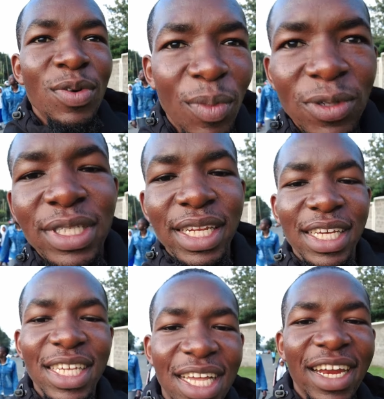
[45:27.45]
mostly
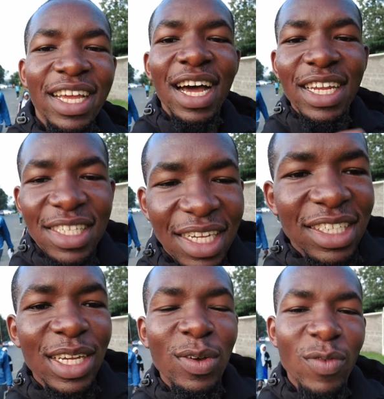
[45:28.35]
regarding such
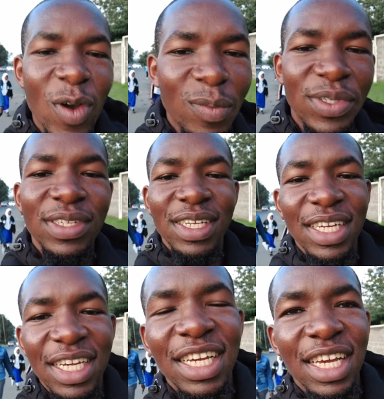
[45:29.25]
kind of homes,
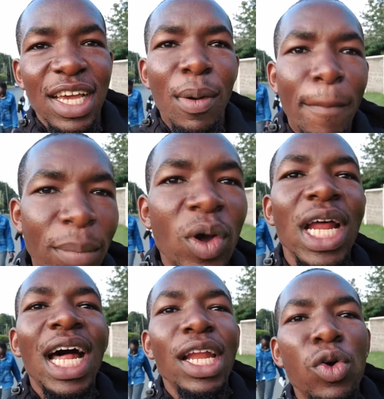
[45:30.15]

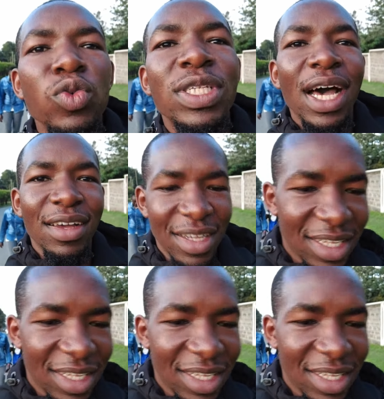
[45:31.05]
mbona anauza?